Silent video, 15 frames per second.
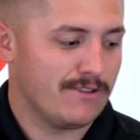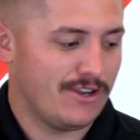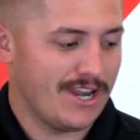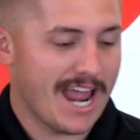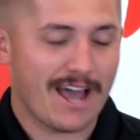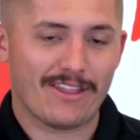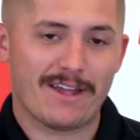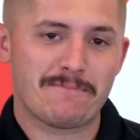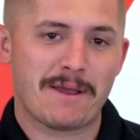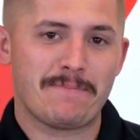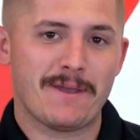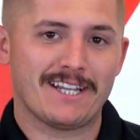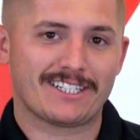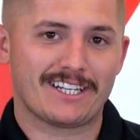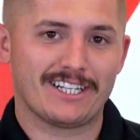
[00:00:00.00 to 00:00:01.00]
Now that my
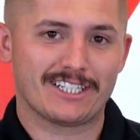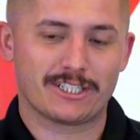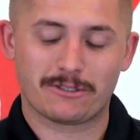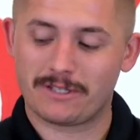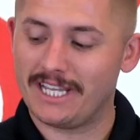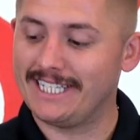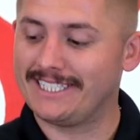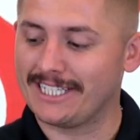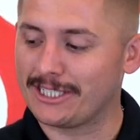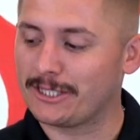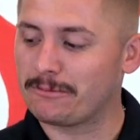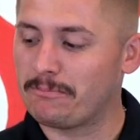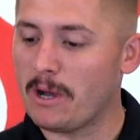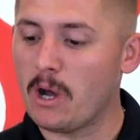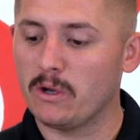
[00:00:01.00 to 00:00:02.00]
patient is
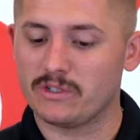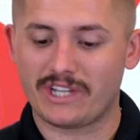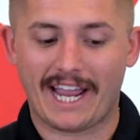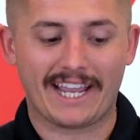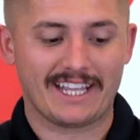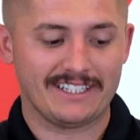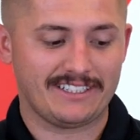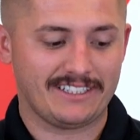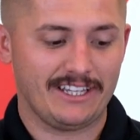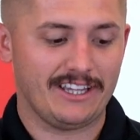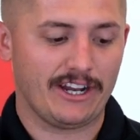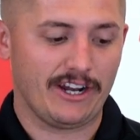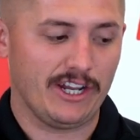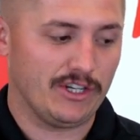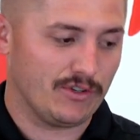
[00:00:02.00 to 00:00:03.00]
exposed, I can see
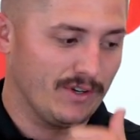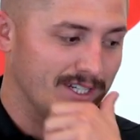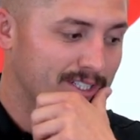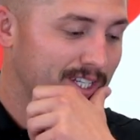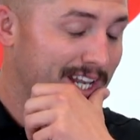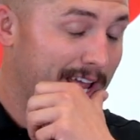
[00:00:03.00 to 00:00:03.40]
their injuries.